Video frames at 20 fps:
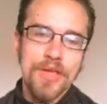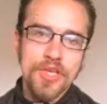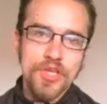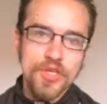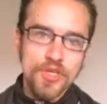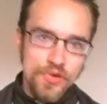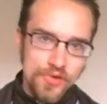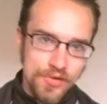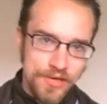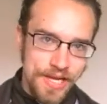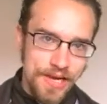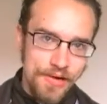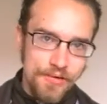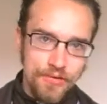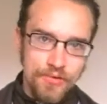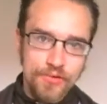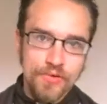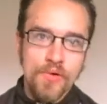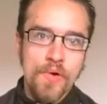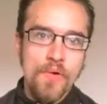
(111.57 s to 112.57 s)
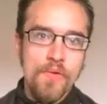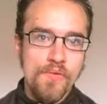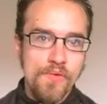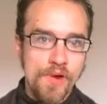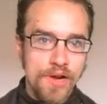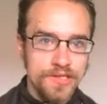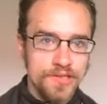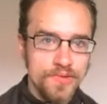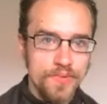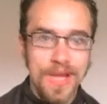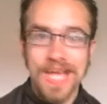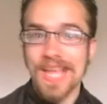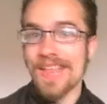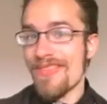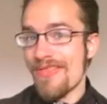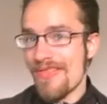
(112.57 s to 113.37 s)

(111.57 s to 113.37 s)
your character runs away.